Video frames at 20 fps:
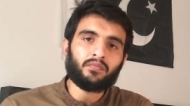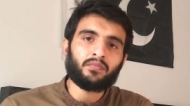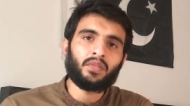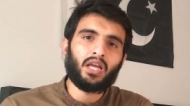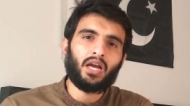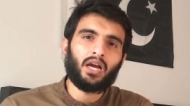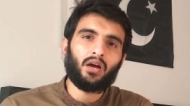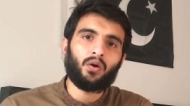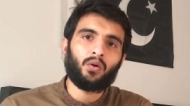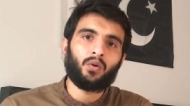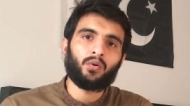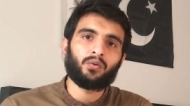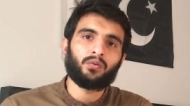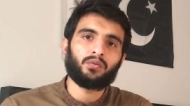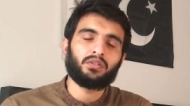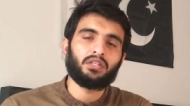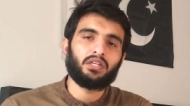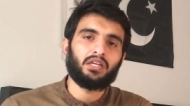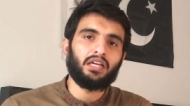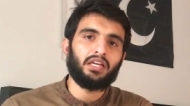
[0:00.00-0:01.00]
Now,
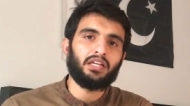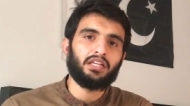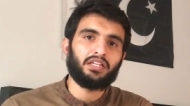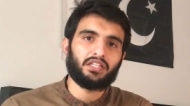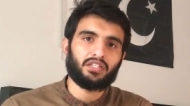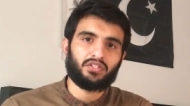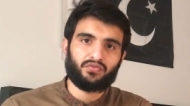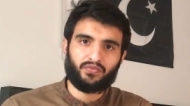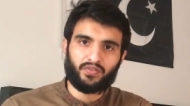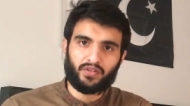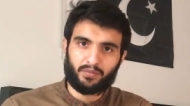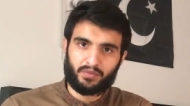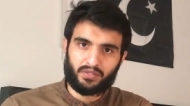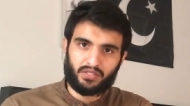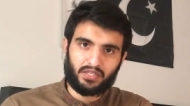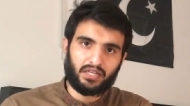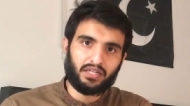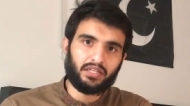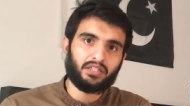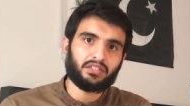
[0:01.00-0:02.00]
the ETS
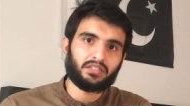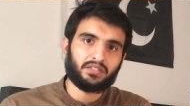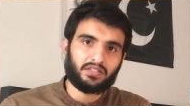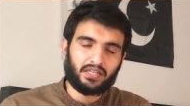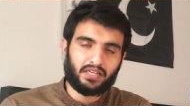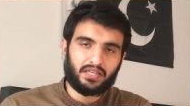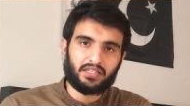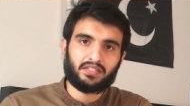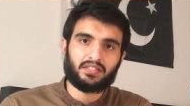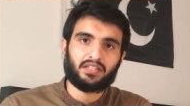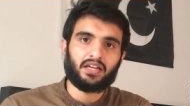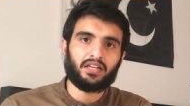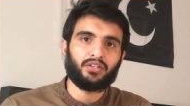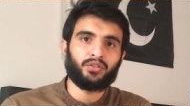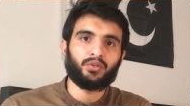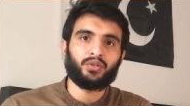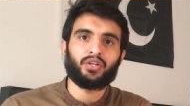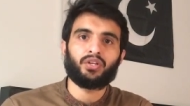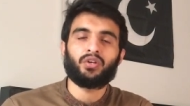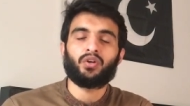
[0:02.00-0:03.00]
website says that
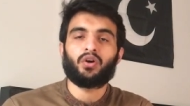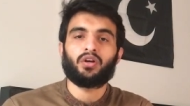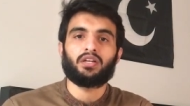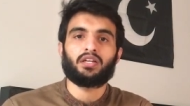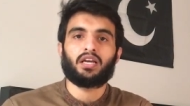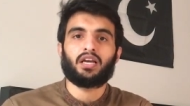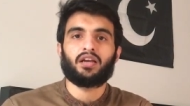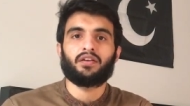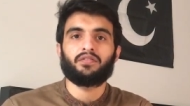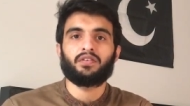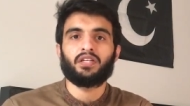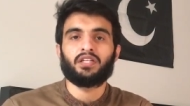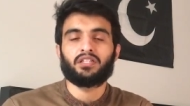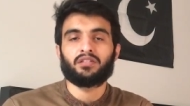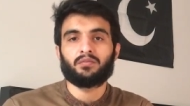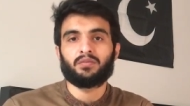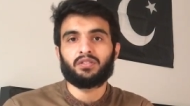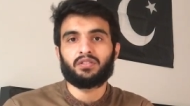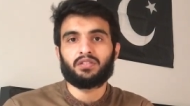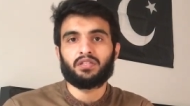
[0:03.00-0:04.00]
you cannot have
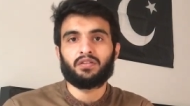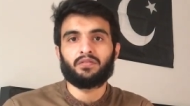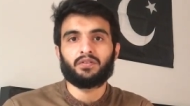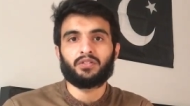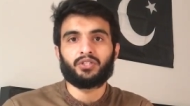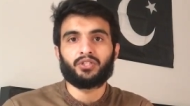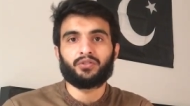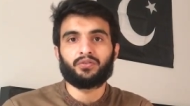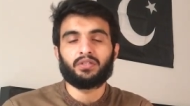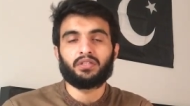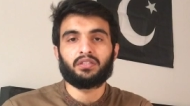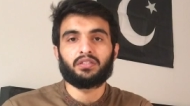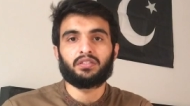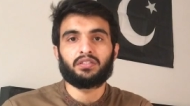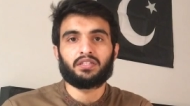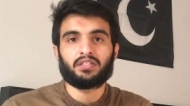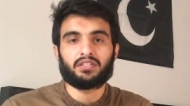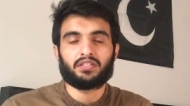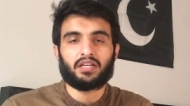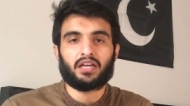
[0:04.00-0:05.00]
eatables even during the
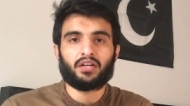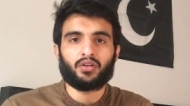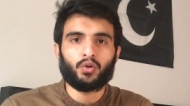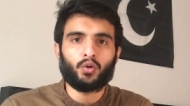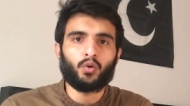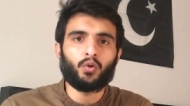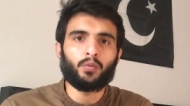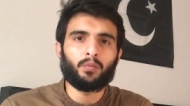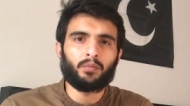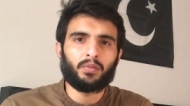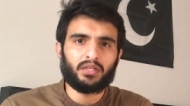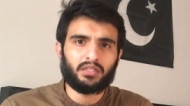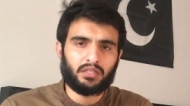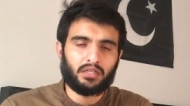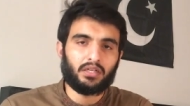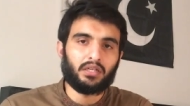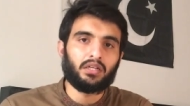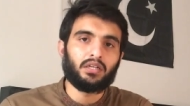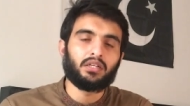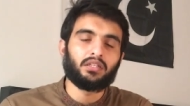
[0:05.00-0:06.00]
test at home, but
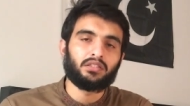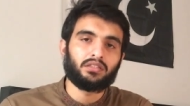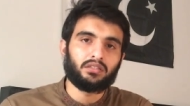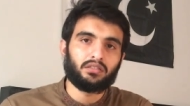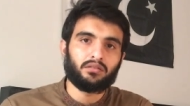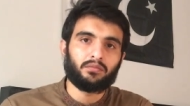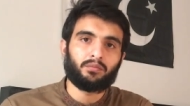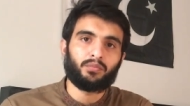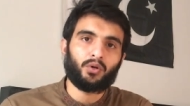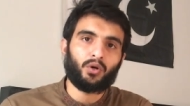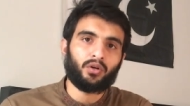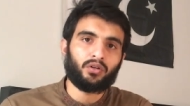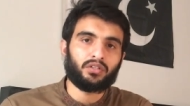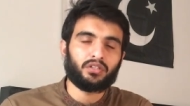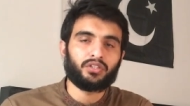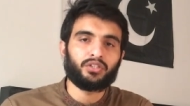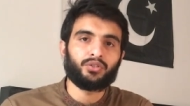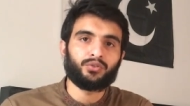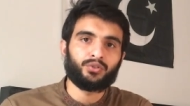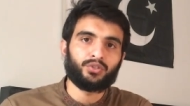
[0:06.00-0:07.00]
the
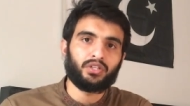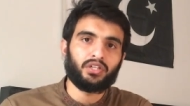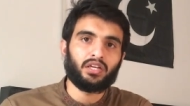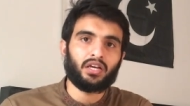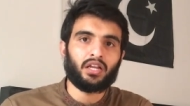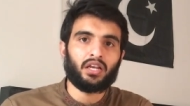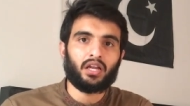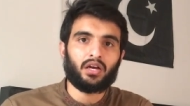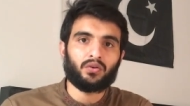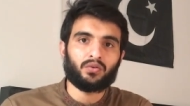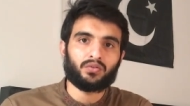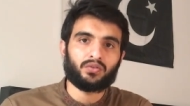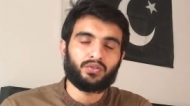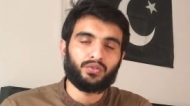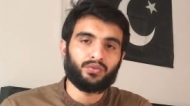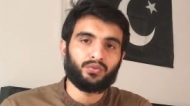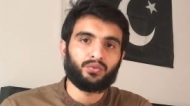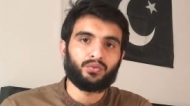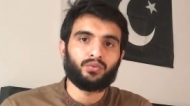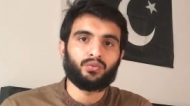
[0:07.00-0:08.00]
proctor usually allows
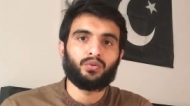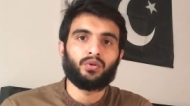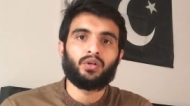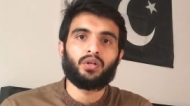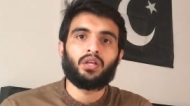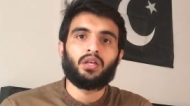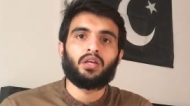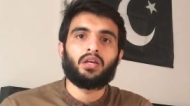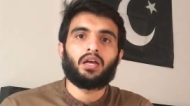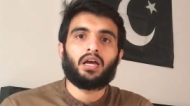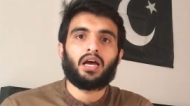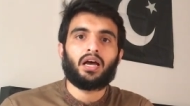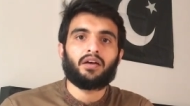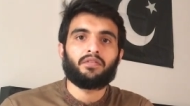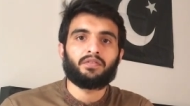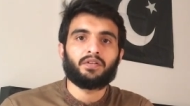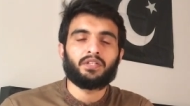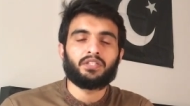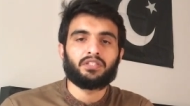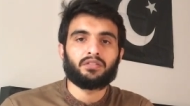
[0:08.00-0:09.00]
you to
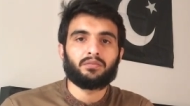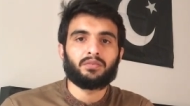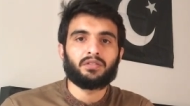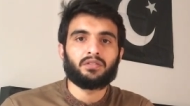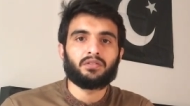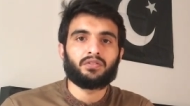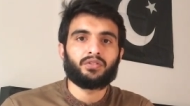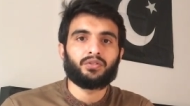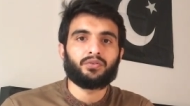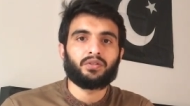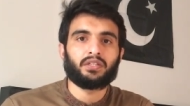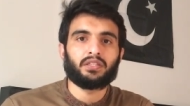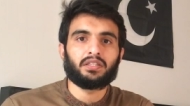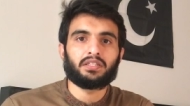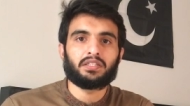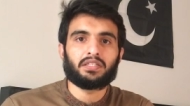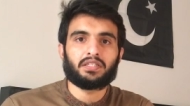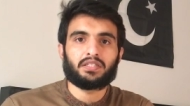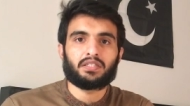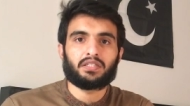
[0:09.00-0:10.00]
have eatables during the
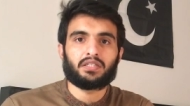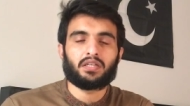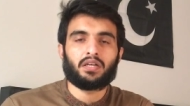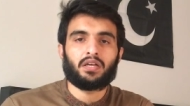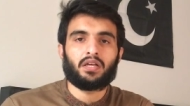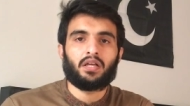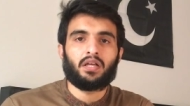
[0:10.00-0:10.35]
test.